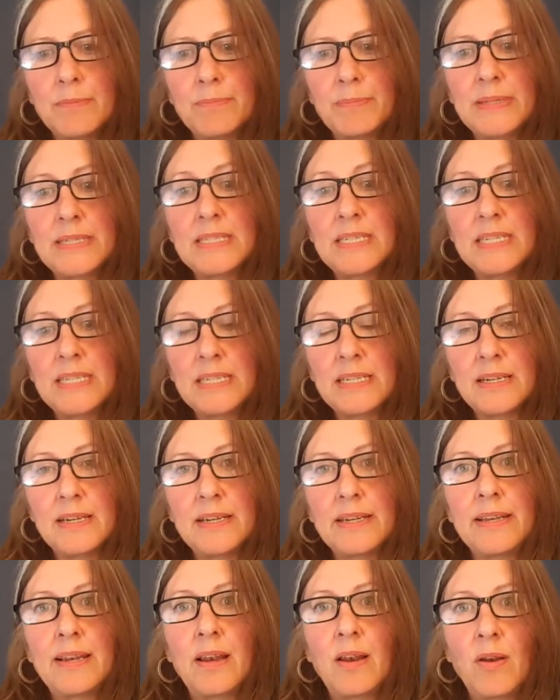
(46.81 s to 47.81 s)

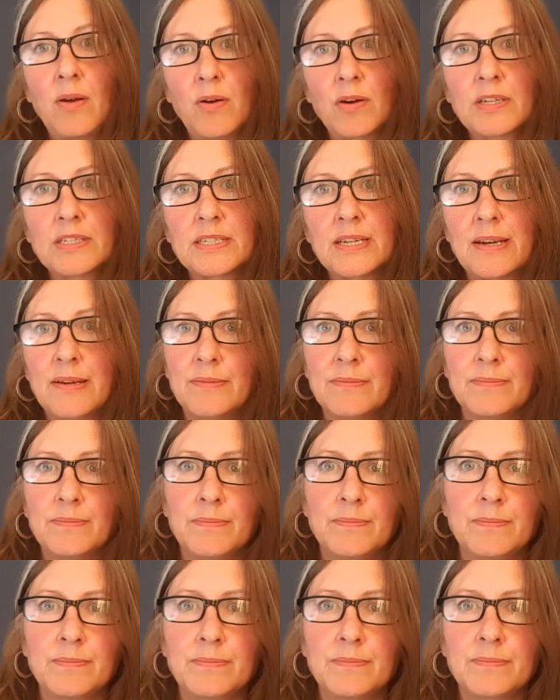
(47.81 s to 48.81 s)
Patina in a lockdown.
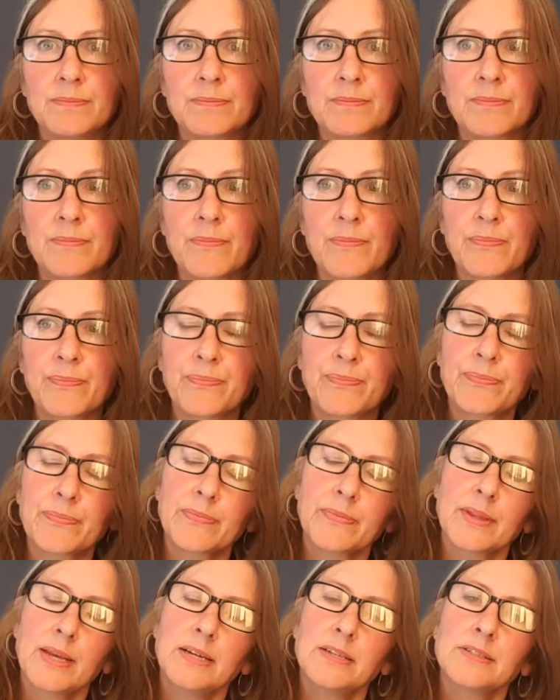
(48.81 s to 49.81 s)

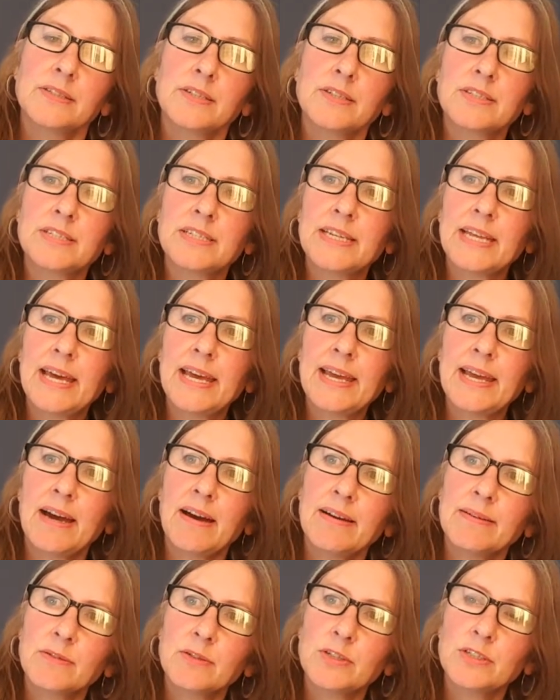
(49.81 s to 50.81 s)
So today
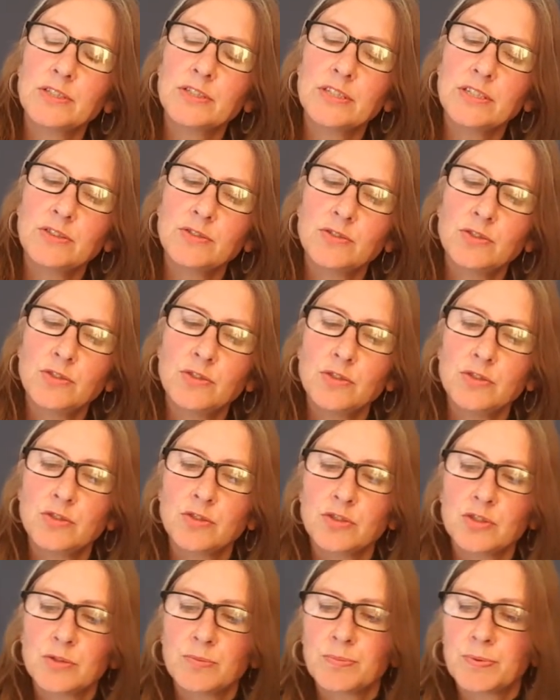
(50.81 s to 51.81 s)
I'm going to
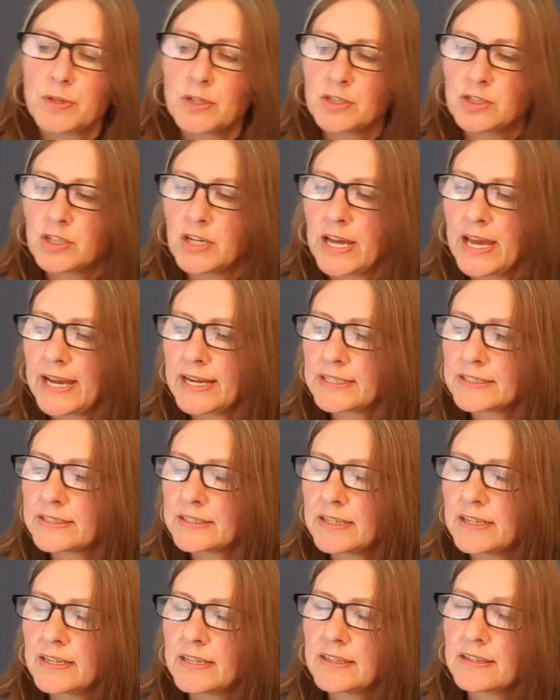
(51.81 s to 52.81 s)
introduce you to the project.
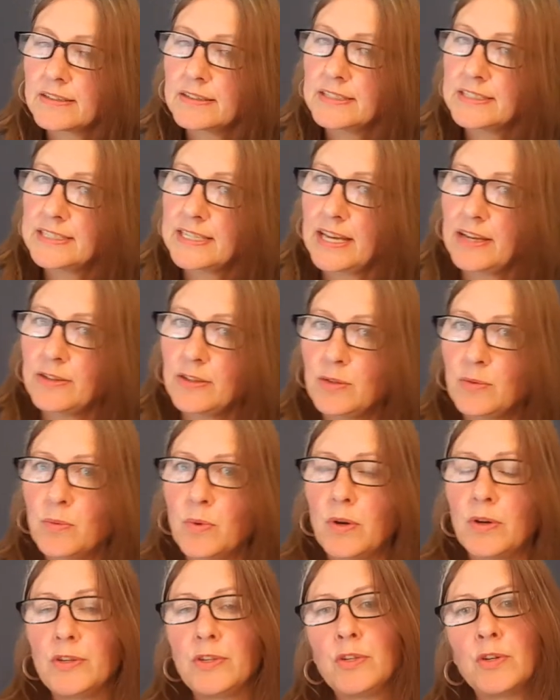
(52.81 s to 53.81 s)
I'm going to tell you
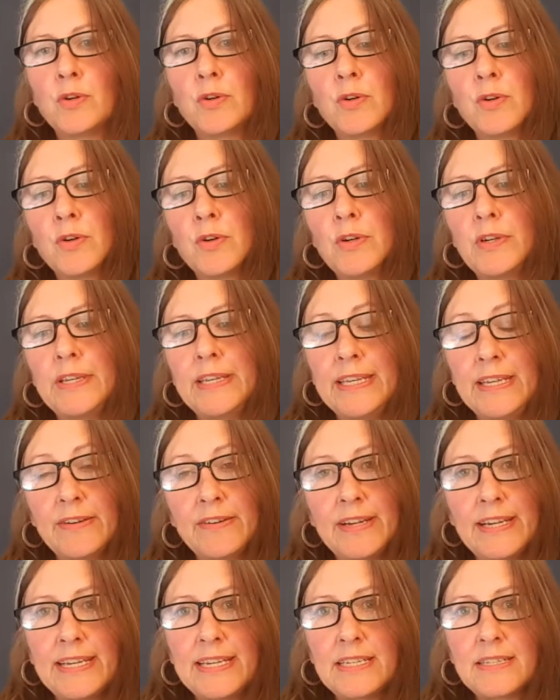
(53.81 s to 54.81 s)
what your
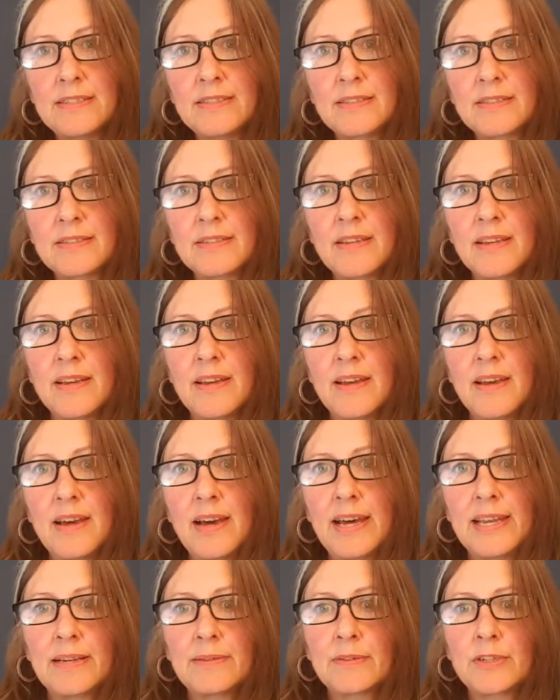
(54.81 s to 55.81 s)
era is
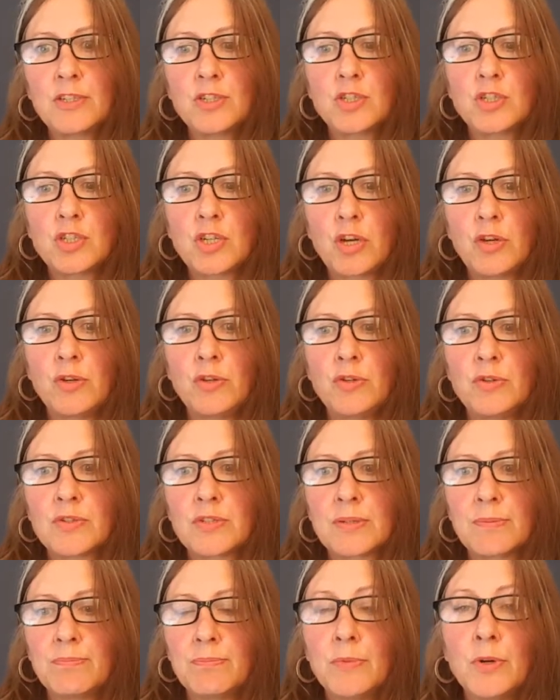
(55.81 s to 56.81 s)
and I'm going to show you
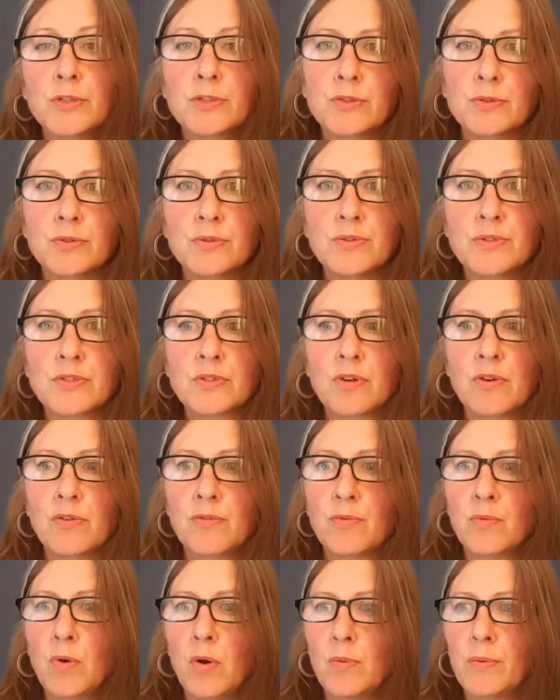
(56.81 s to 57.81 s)
some models
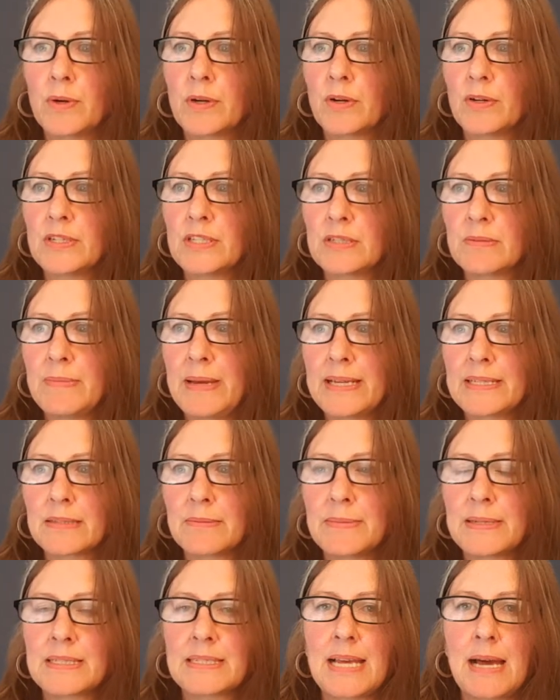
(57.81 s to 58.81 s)
of what we're going to make,
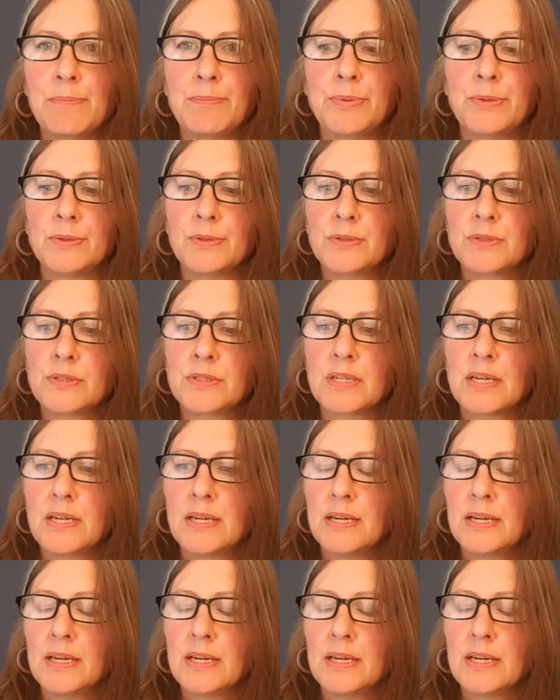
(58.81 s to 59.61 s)
some examples